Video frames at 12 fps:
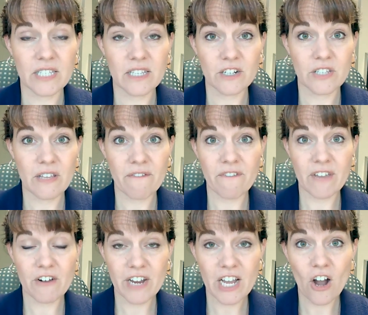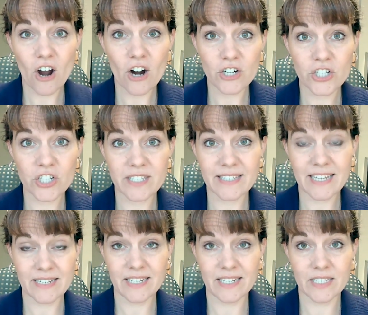There's a very harsh
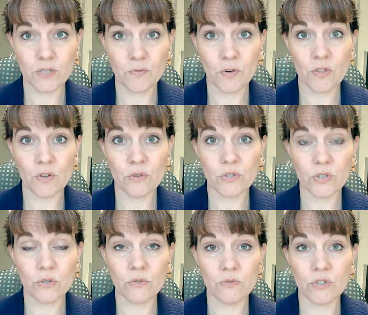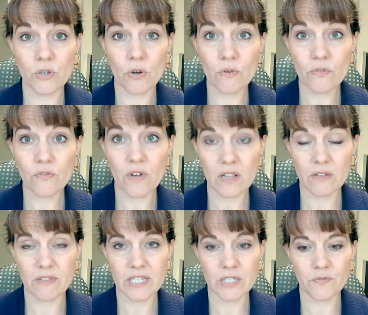sentence for those who don't follow
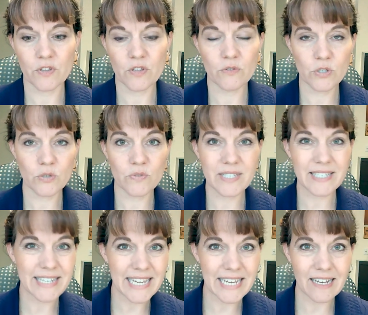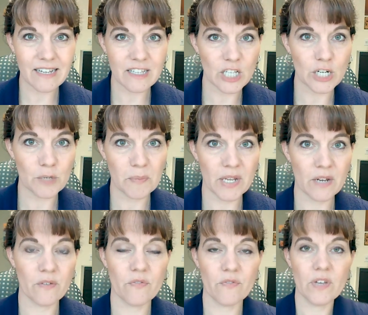this, for those who sneak a little bit
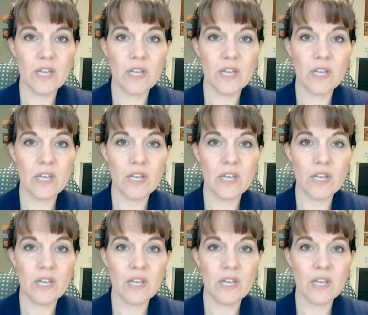of